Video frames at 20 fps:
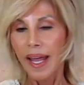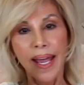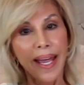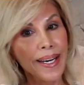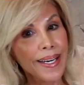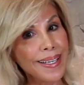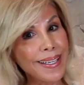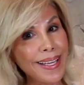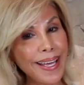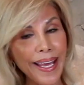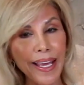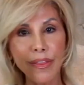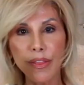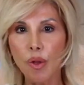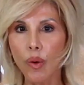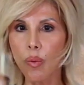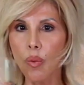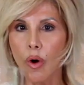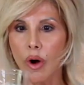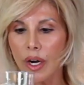And again,
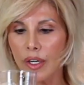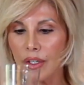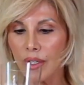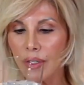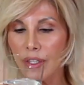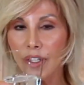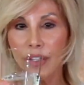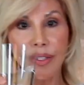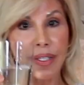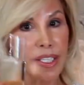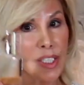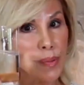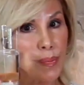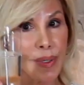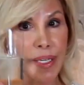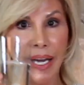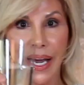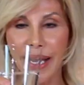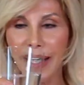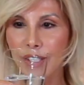the water, you need to
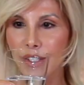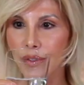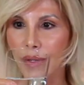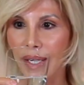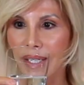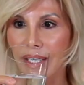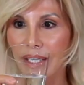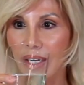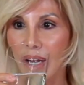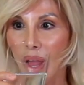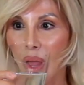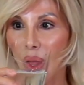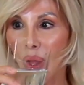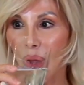be hydrated.